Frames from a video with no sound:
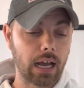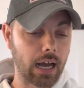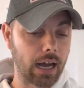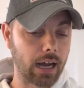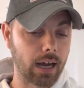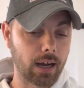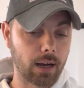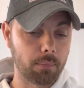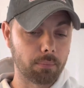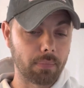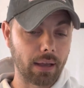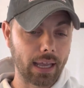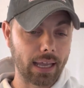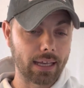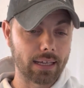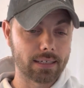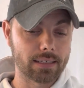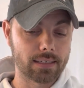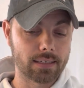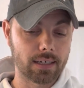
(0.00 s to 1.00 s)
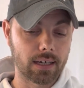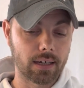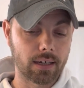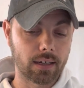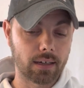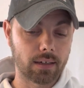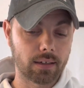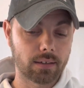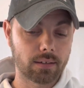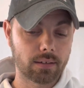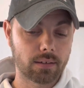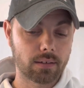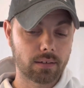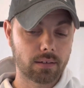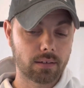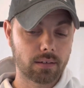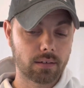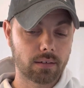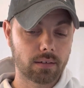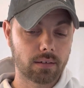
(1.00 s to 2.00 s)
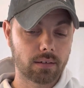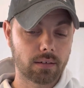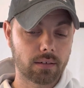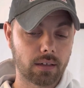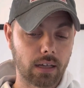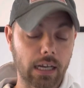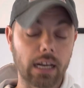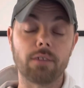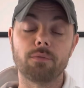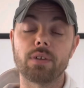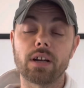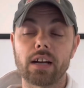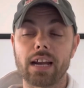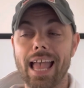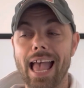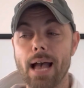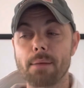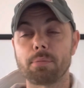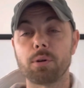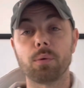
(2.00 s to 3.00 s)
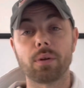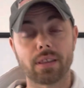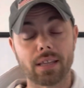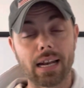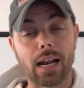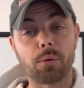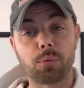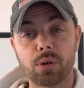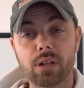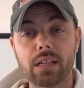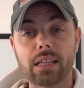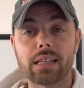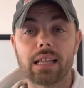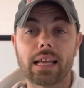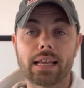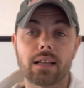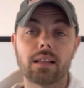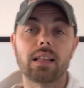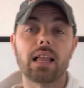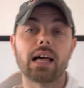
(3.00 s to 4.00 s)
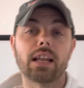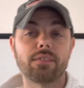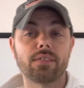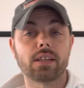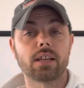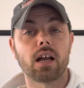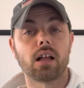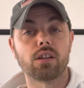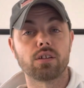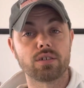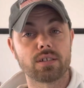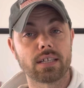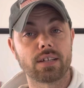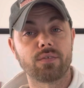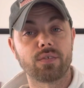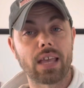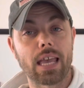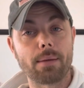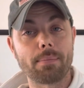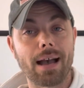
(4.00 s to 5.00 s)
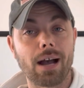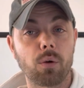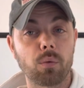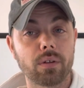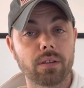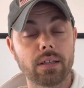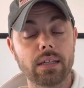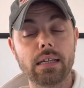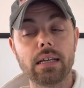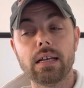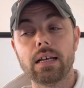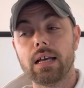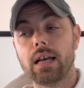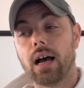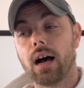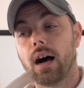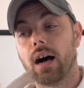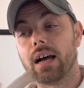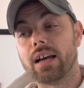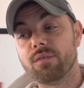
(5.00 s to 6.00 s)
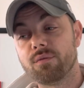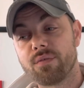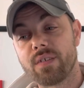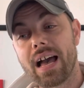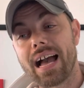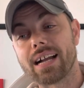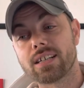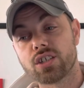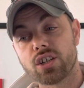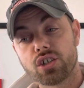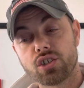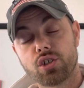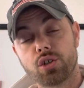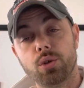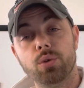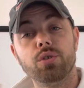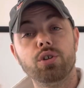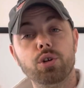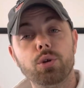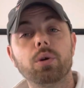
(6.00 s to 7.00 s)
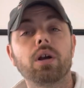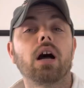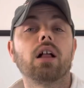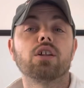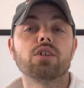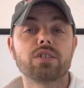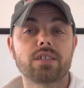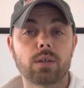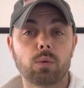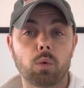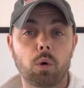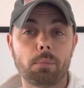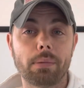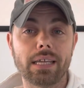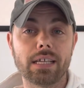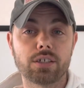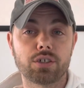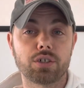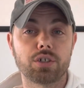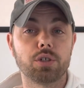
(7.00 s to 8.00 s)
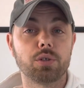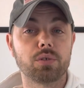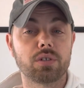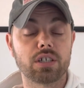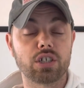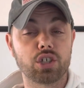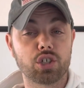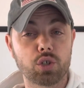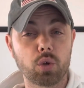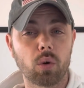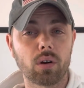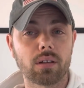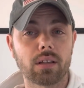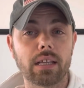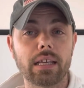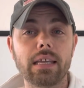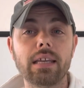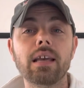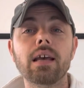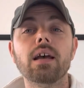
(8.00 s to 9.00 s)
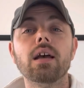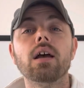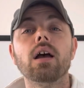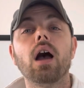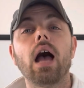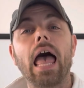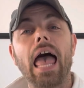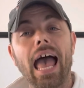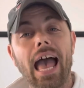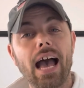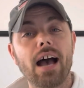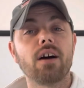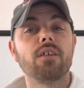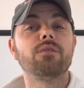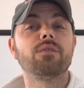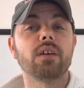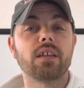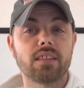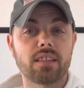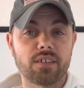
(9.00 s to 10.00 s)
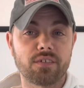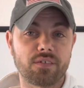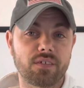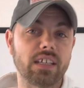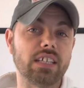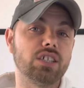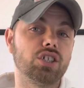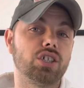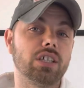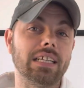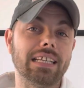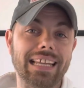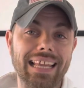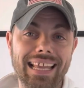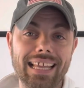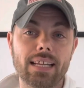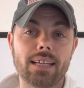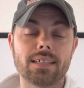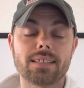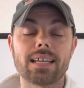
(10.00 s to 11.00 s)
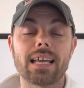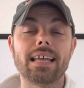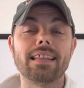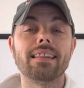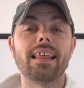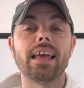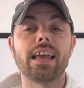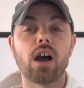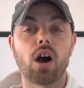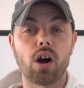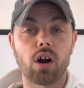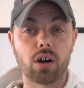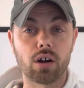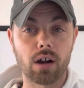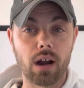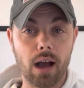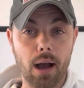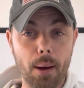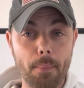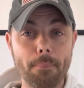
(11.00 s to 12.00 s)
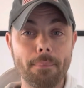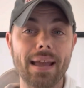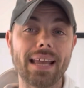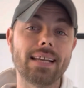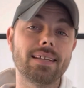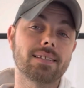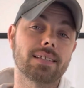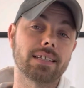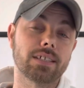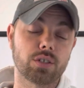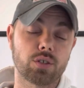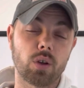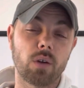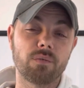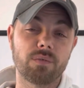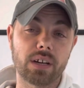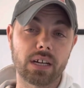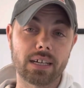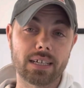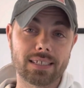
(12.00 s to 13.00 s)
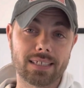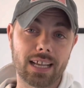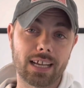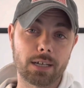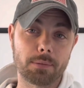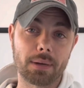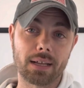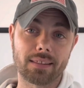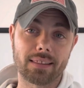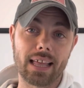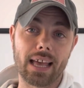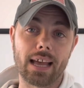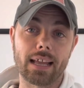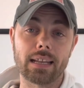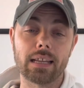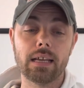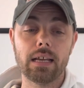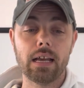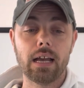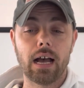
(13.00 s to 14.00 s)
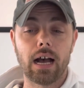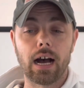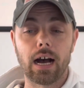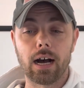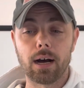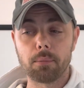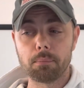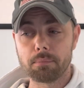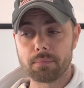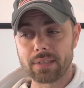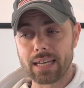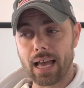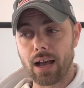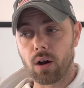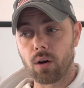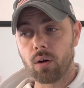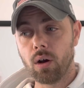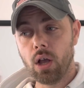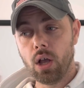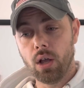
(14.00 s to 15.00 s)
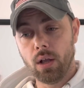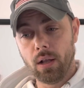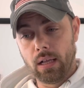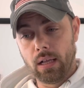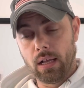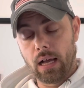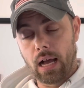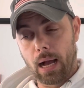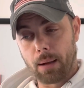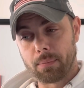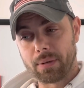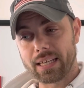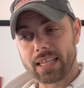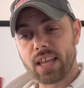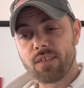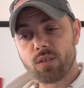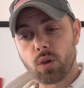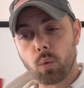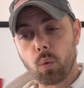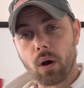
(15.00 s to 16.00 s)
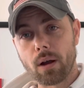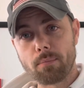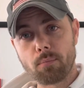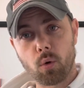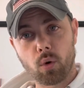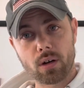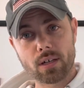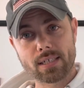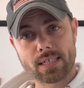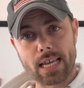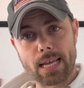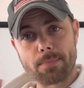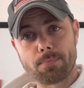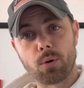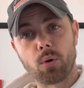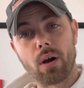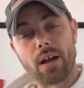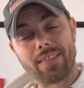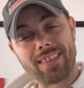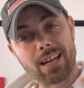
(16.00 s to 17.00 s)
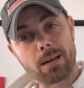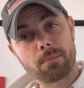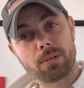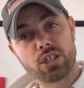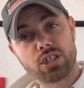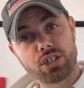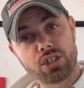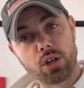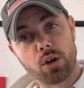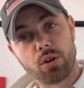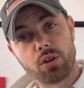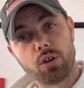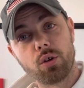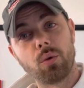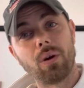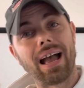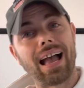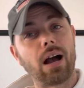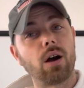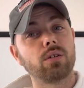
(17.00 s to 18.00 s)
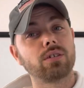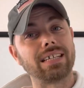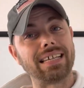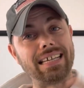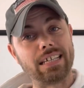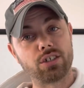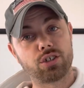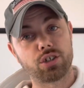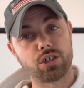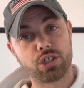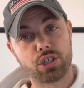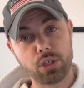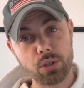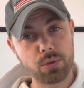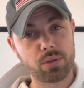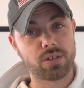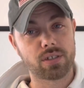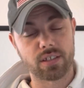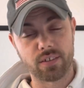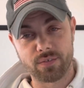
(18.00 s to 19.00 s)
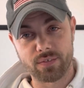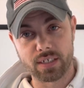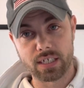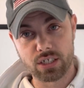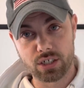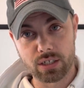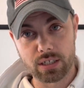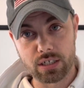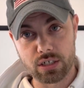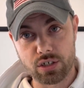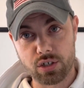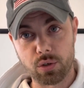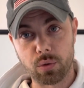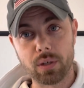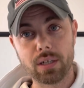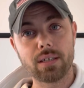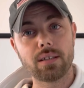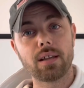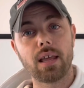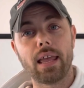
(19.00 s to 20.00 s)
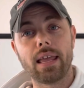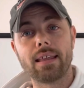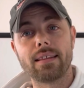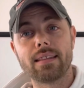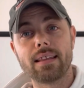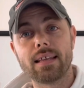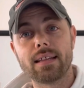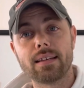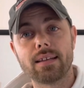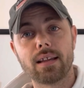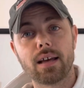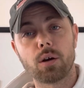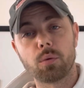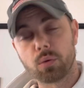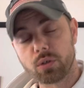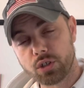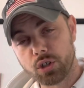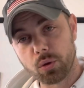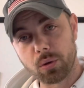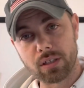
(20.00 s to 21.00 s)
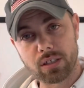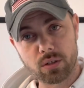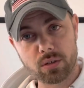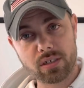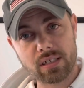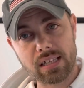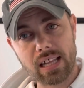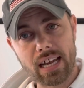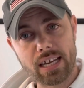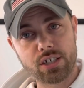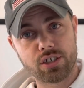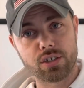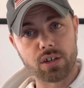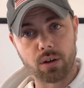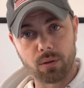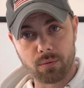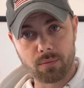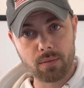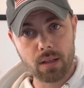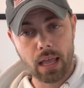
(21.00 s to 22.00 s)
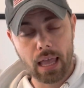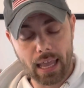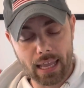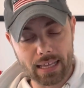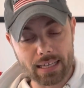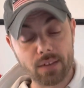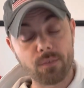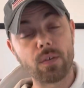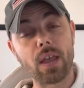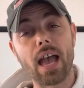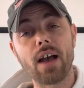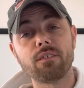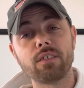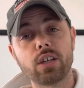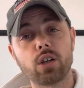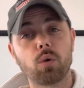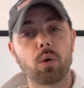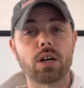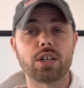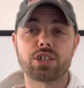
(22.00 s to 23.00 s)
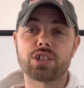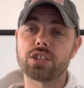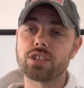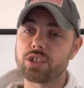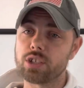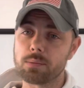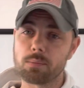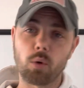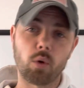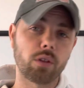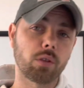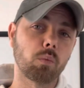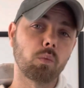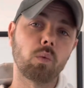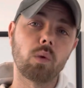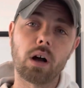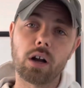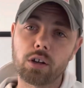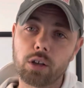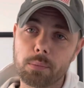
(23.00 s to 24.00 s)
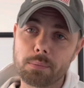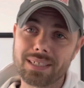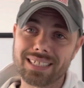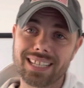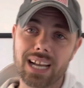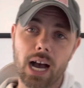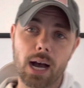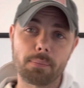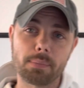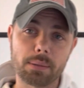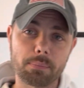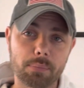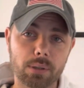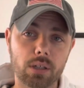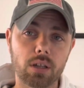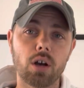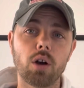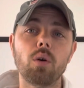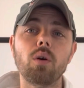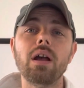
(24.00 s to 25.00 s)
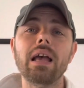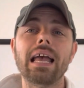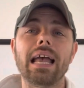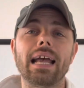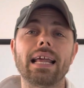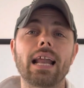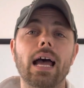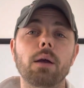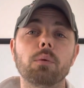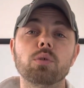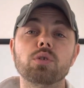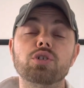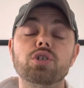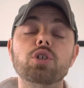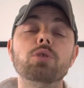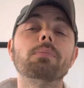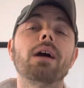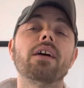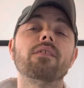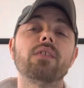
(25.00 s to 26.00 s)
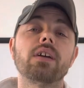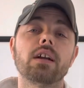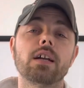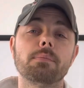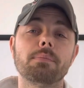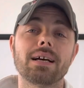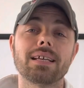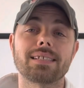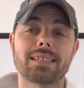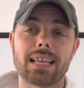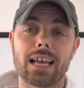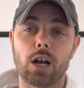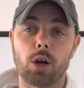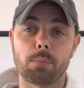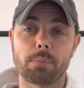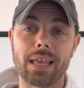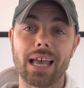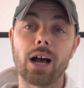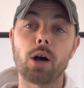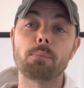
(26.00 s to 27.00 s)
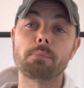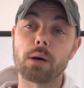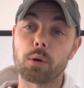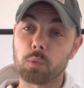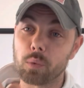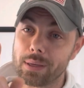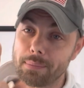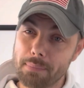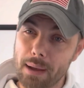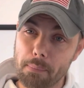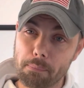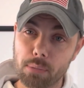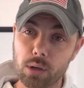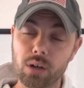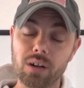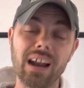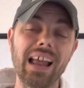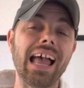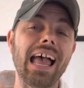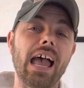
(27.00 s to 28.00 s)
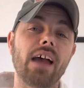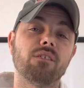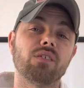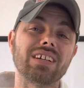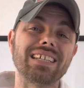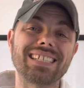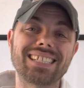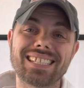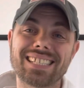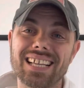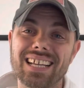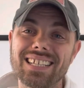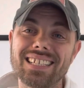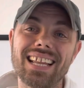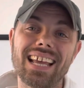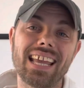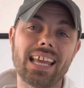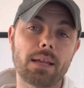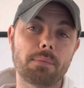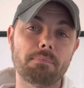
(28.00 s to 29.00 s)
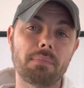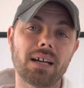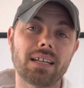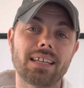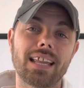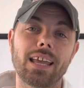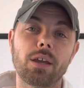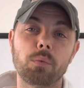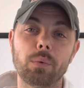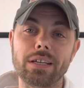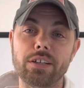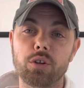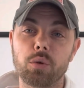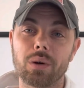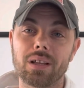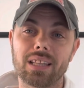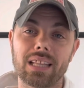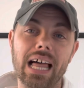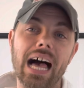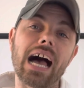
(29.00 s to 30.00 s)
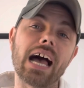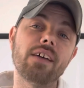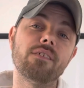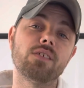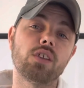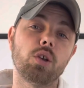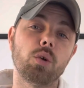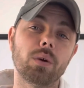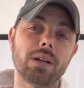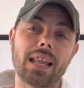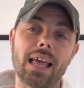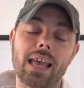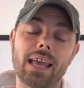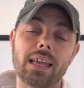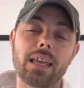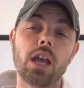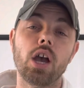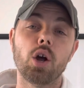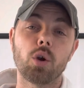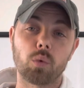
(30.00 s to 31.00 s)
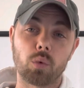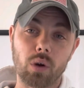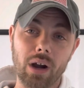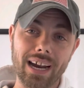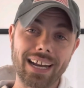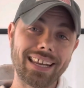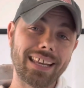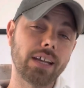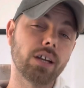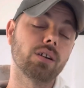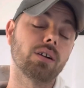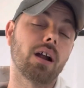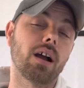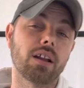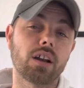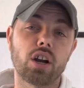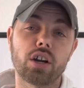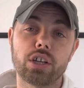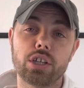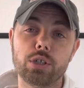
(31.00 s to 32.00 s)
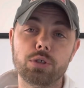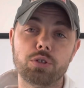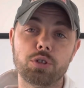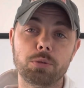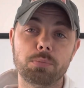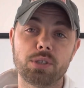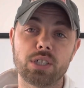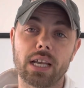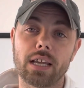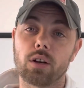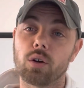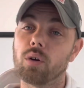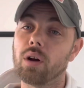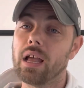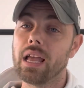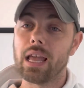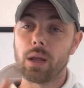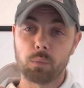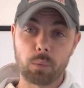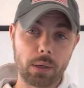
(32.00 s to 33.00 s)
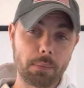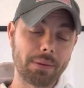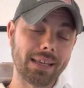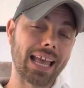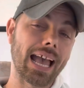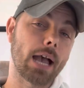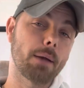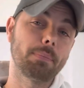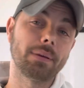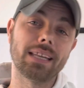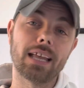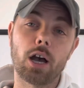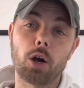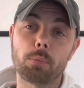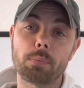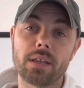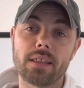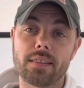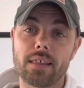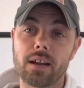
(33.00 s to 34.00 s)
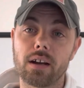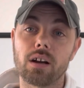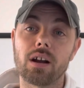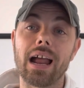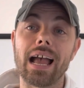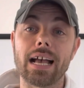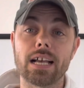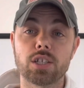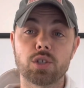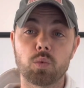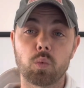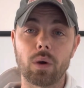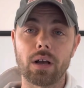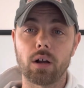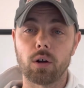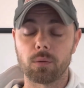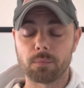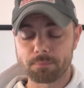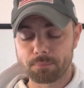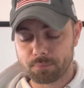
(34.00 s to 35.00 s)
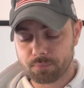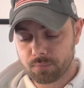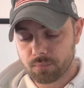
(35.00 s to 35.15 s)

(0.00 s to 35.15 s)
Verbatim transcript: Um, and uh, and I'm very happy with it. I really like a lot of the colors that have came out with it. Uh, in fact, two new colors that we'll be introducing shortly have the fee gene in it, and they are amazing. So I'm very excited about that. Um, now, I'm going to give you one more example, and then I'm going to show you how to introduce the fee gene to it, and then uh, we'll do a little slideshow. And if you have any questions, you're more than welcome to comment below, and I will do my very best to help you out. But remember, every Sunday and Monday, we do a live Q&A right here on our YouTube channel, and we'd be happy to help you there as well.